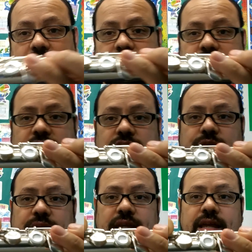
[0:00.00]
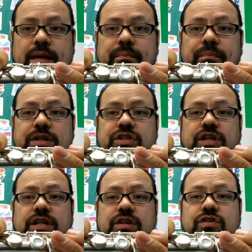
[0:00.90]
these 3, but you're
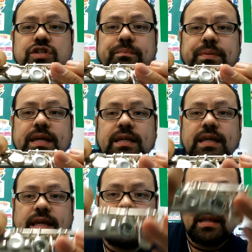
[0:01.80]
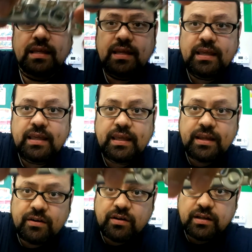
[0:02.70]
going to use your pinky here